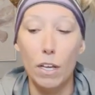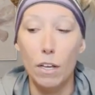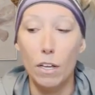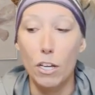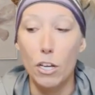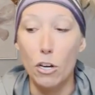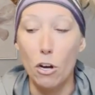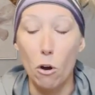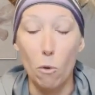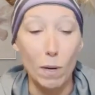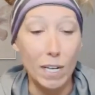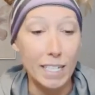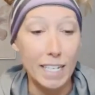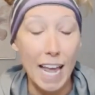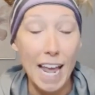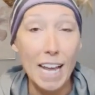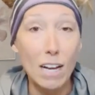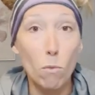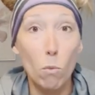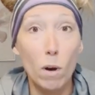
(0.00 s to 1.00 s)

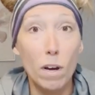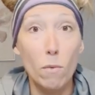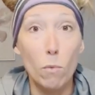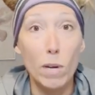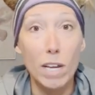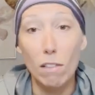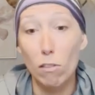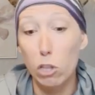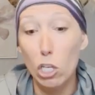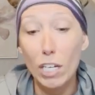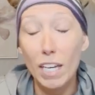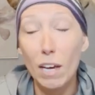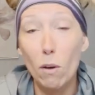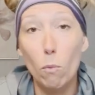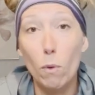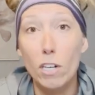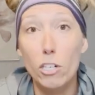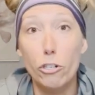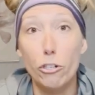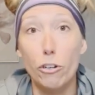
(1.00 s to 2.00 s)
we look at
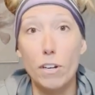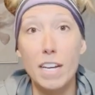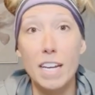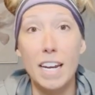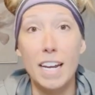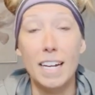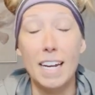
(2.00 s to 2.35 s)
what you're eating